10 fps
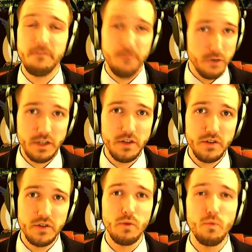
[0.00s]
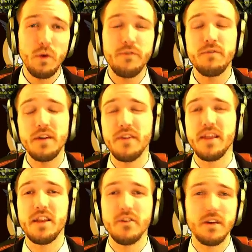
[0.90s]
First thing you do, if you have done
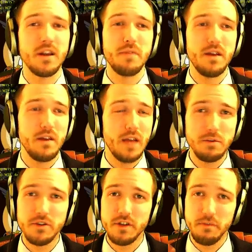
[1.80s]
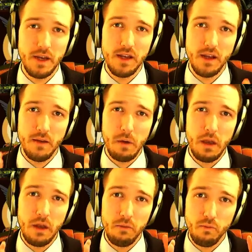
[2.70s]
that, you're going to be able to compete
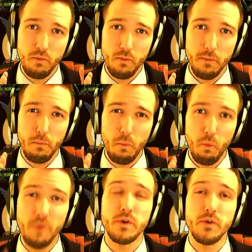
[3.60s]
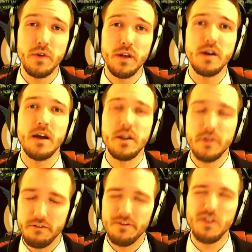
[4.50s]
in 1v1 arena, and you're
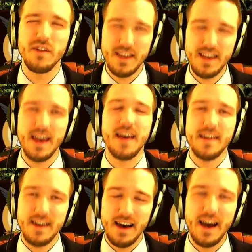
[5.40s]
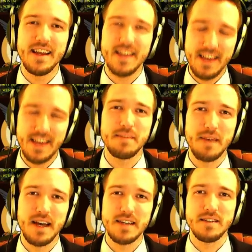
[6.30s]
going to feel like, yeah, I can kick some
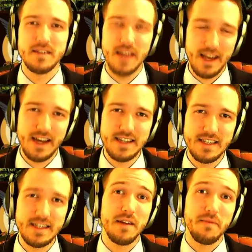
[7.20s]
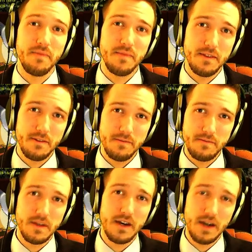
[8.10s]
ass. Yeah, guys.
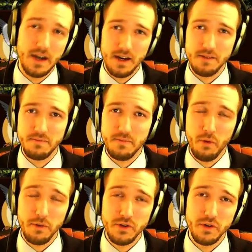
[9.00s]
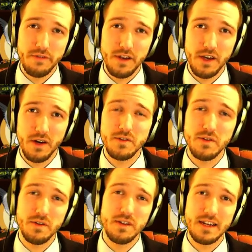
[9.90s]
Hope you enjoyed the video.
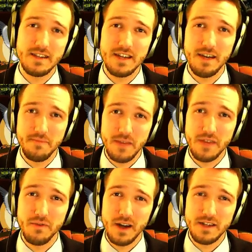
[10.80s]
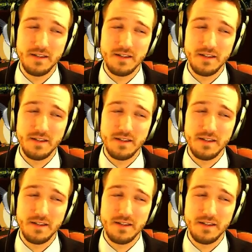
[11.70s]
Tune in next time. Thanks for watching.